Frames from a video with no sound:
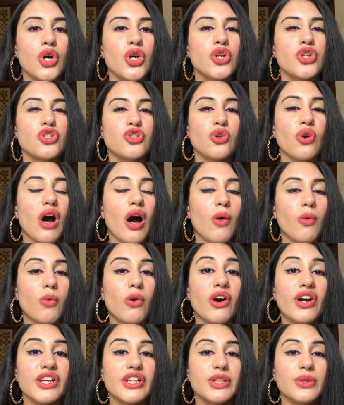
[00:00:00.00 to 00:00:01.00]
So
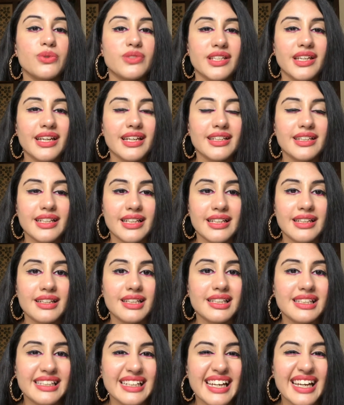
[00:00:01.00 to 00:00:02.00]
avoid using it in
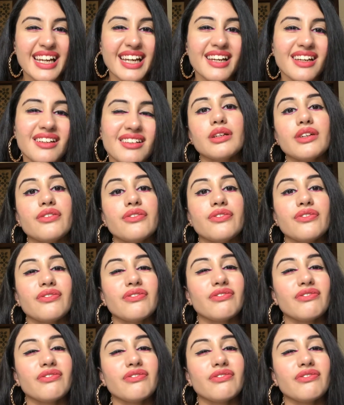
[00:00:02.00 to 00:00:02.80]
the day. If